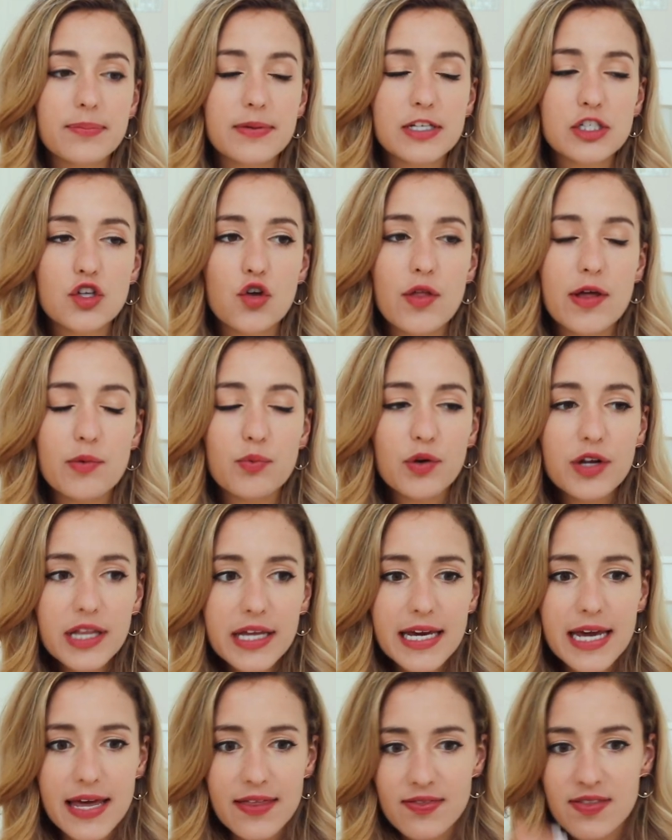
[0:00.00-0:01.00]
So they
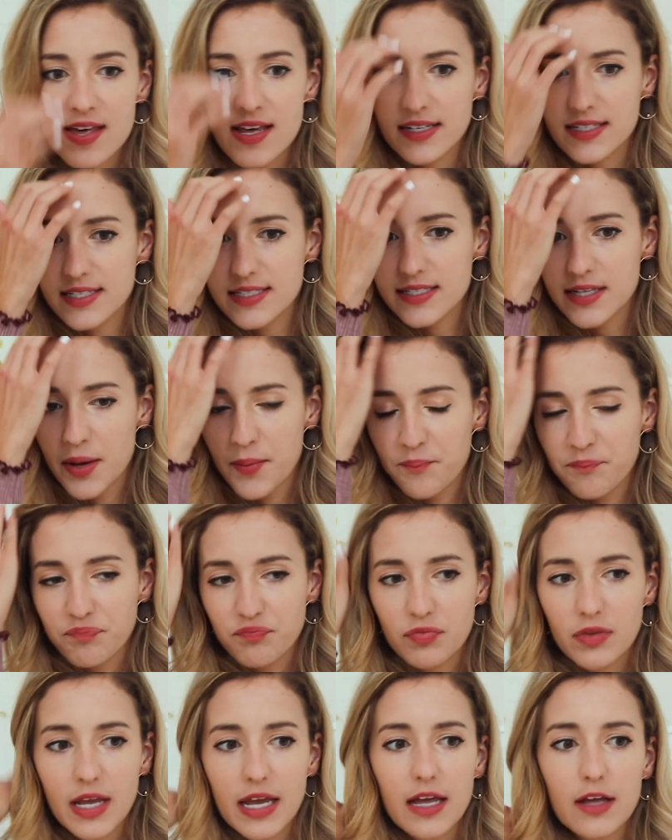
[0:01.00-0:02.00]
really, in this
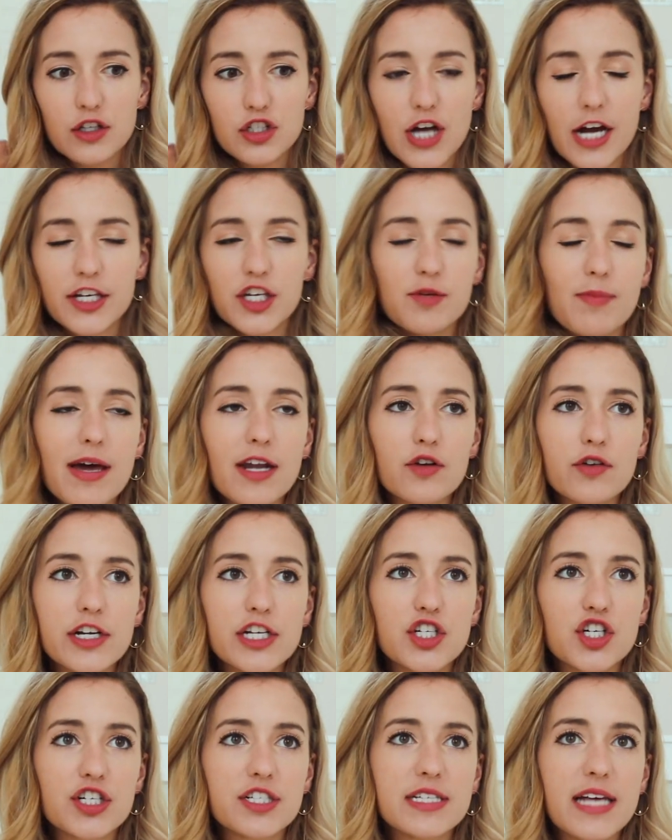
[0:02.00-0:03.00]
documentary,
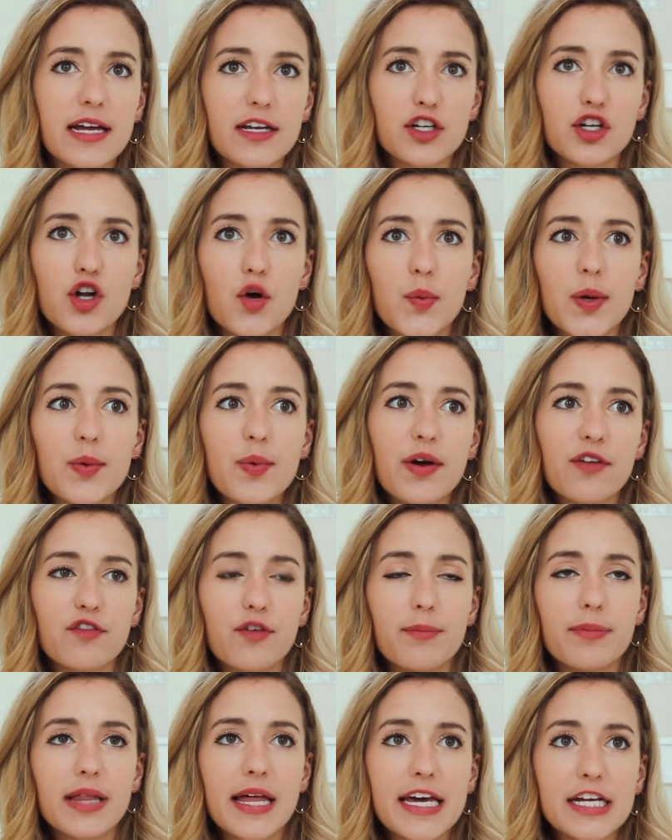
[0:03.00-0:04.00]
just said, you know, we went
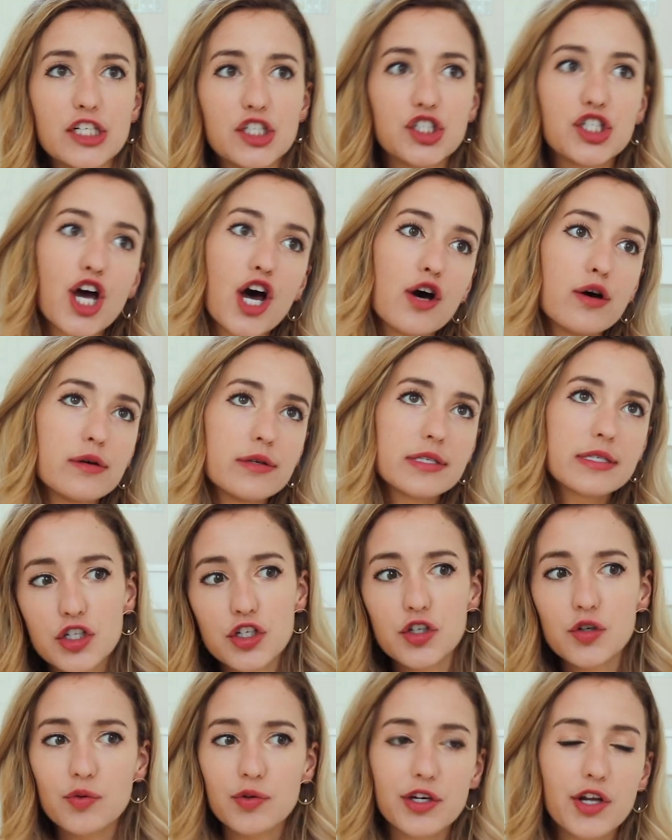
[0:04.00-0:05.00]
from playing shows
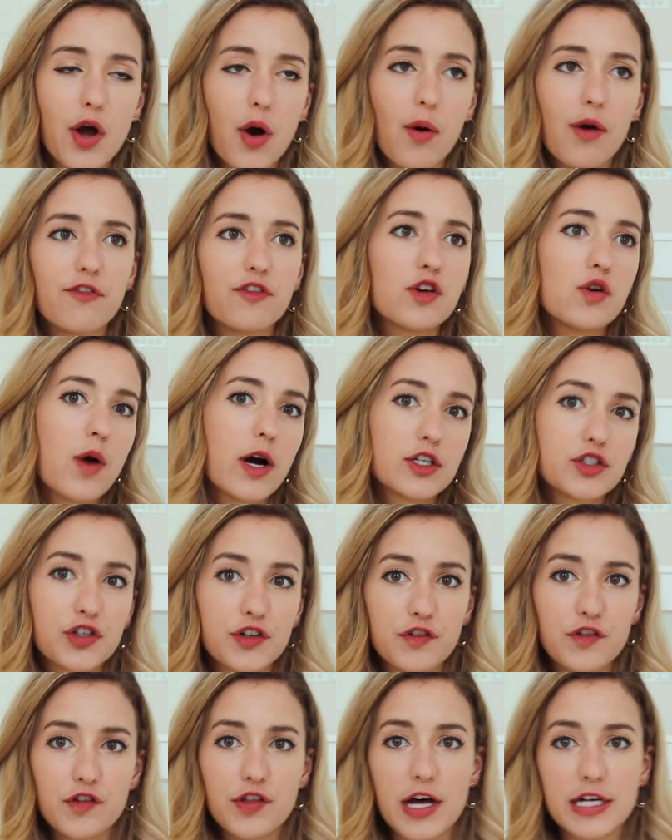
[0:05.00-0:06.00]
to, you know, a few
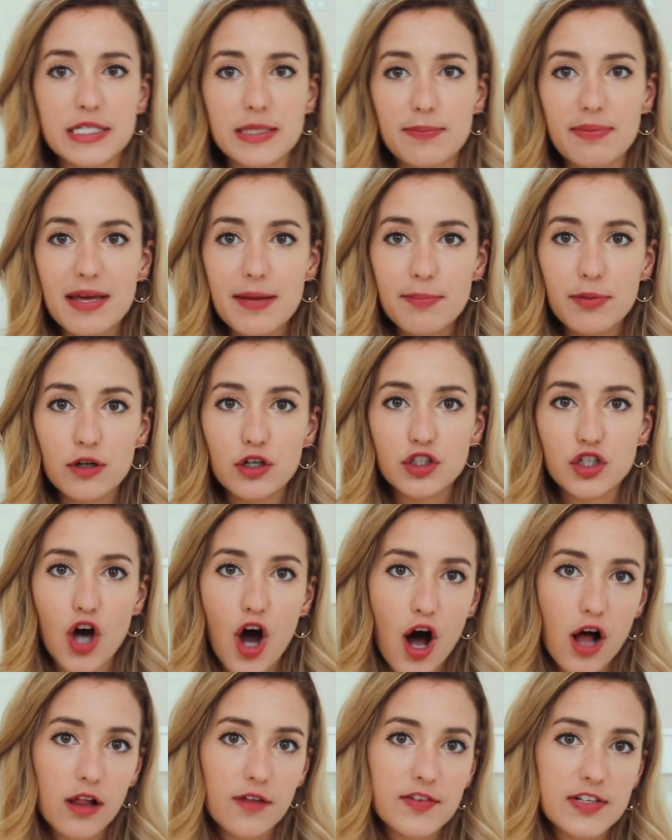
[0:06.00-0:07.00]
hundred, few thousand people to
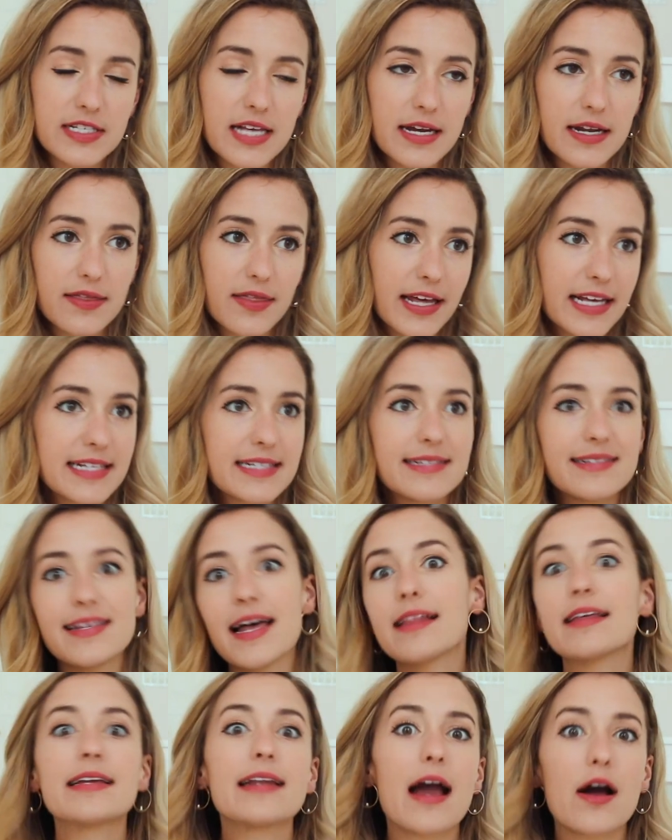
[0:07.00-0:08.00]
all of a sudden like
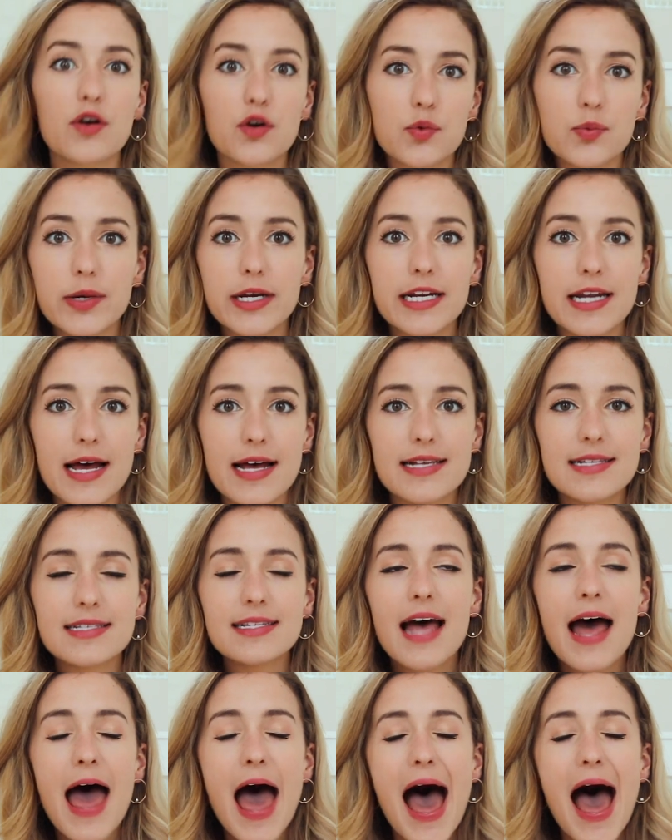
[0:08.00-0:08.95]
selling out arenas.